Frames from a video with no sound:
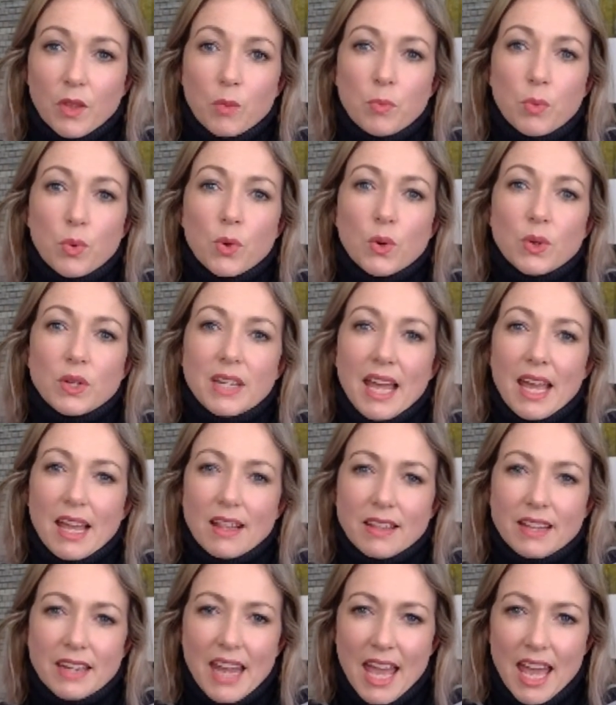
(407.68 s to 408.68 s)
poor nail
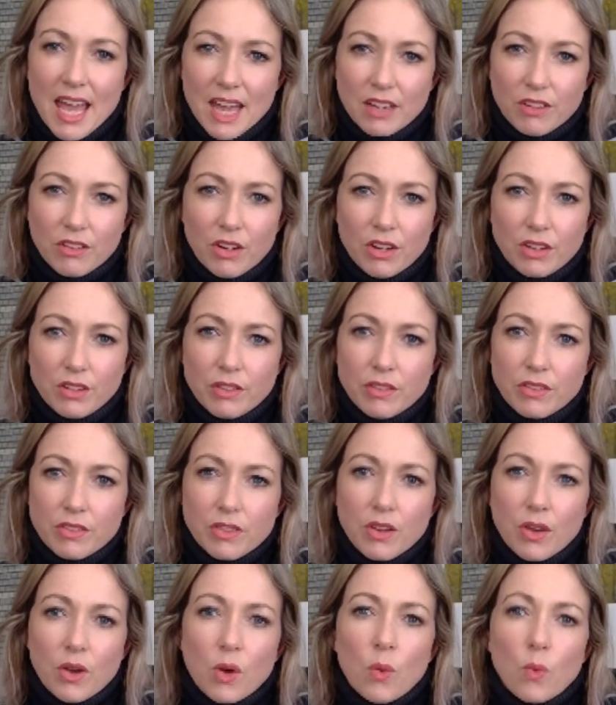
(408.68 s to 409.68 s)
and hair growth,
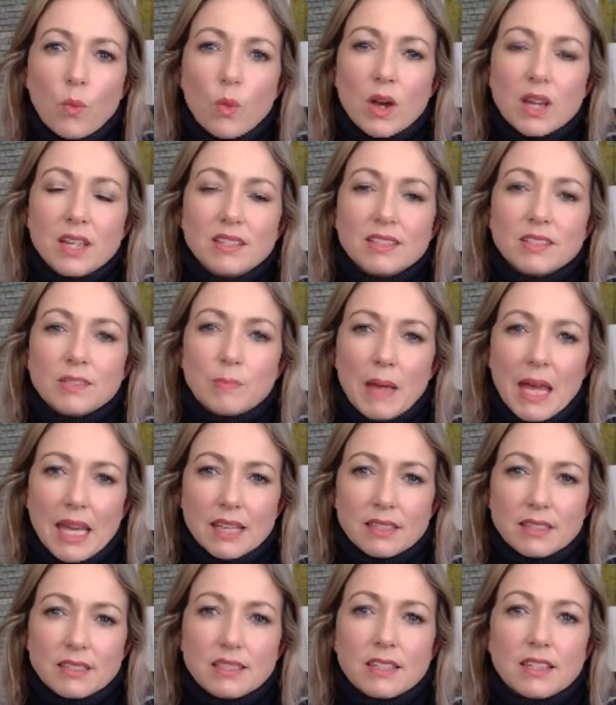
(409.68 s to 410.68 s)
white specks
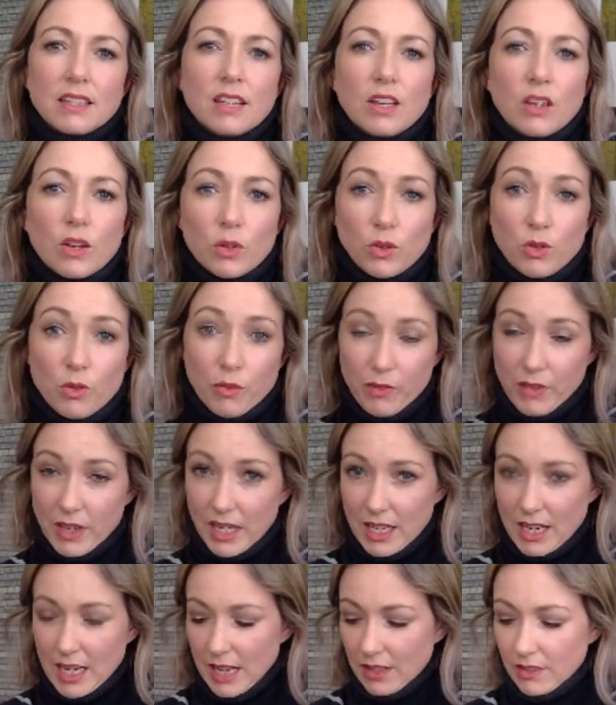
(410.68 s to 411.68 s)
on your
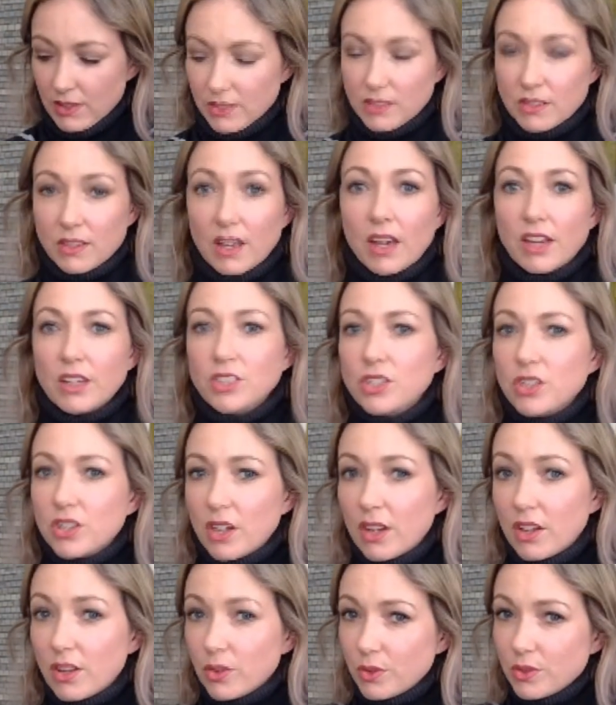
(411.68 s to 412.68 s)
fingernails, high sugar
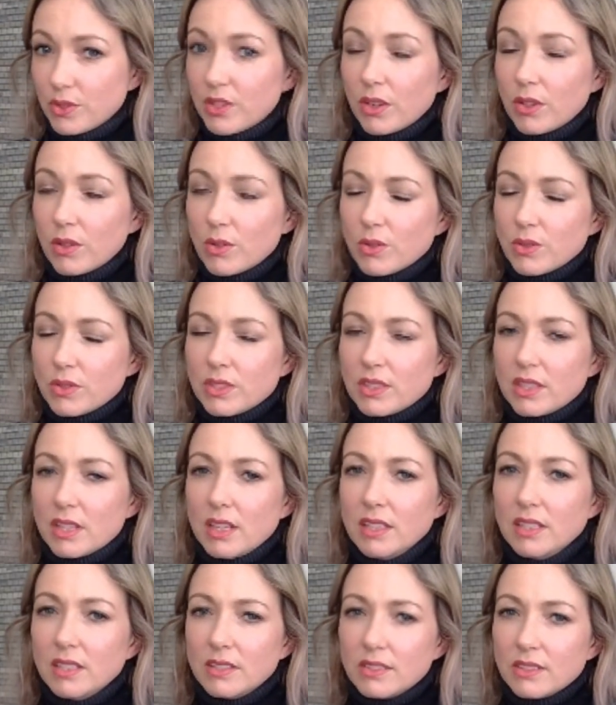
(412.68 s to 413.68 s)
can also cause
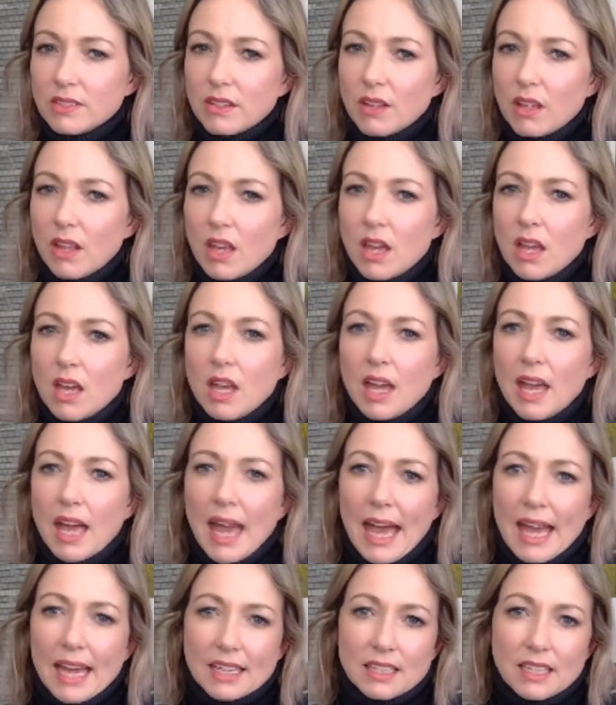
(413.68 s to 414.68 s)
this,
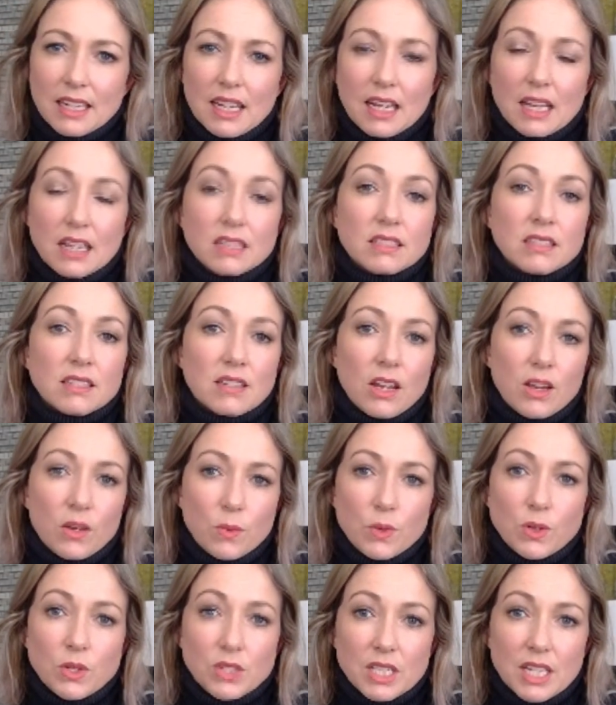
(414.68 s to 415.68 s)
acne and slow
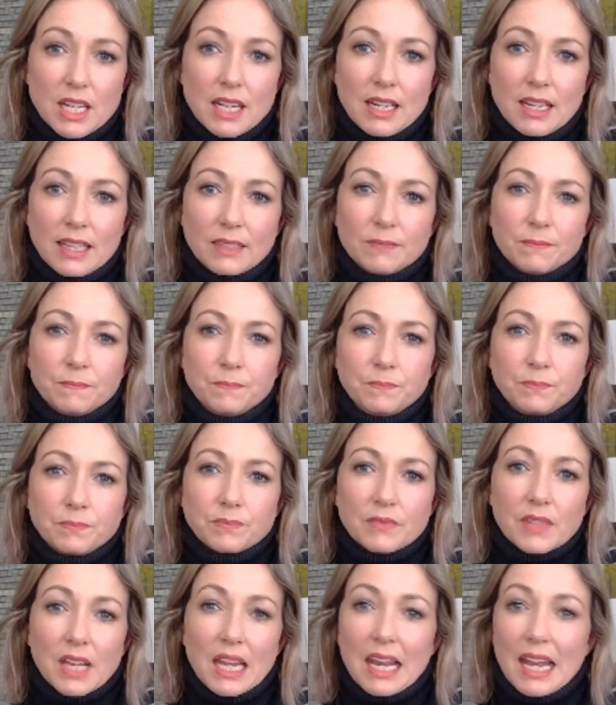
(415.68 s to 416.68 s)
wound healing,
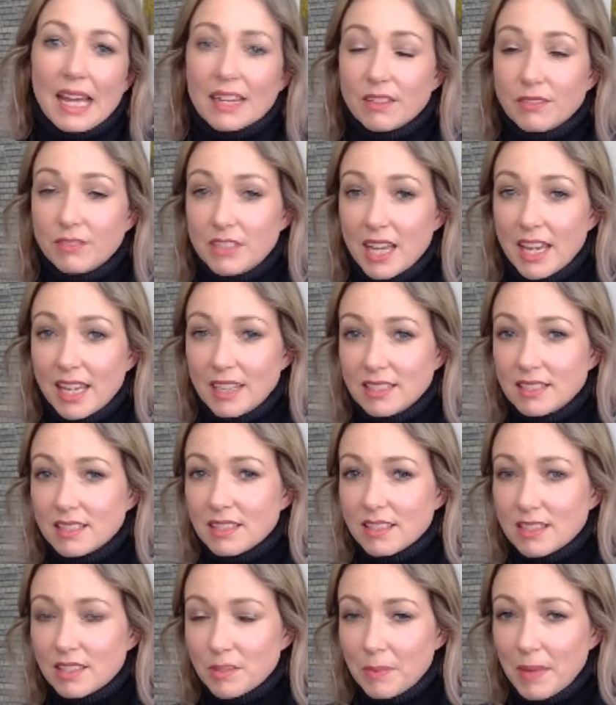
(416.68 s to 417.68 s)
lack of taste and
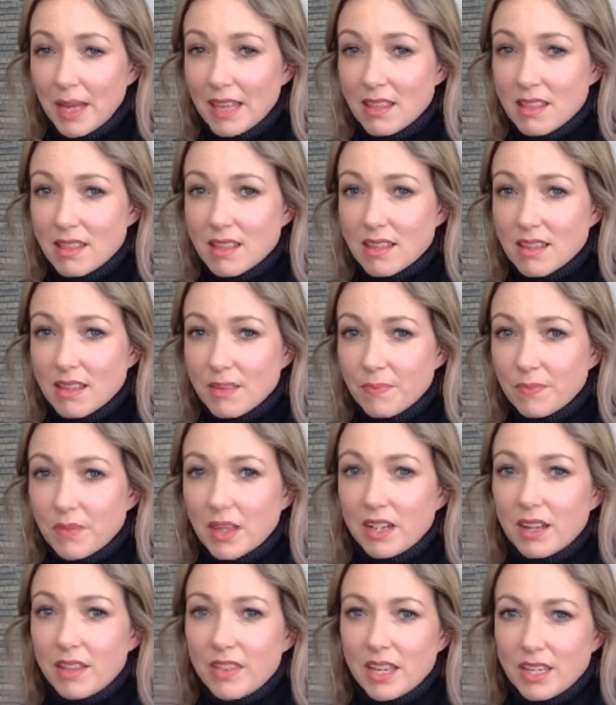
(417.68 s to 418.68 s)
smell,
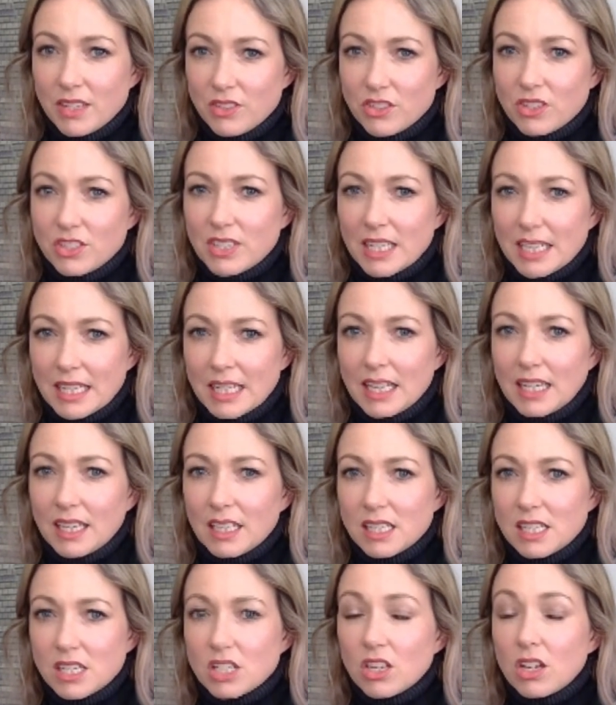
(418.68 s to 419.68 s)
another interesting link
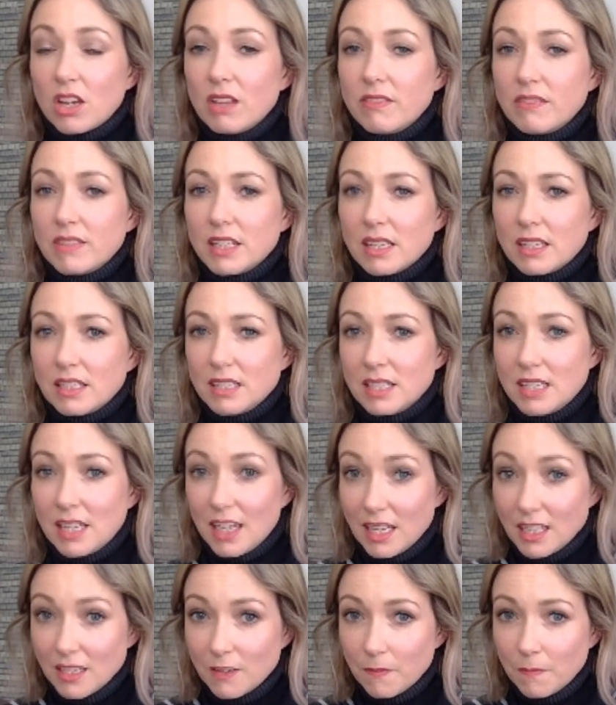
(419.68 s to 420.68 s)
to COVID-19,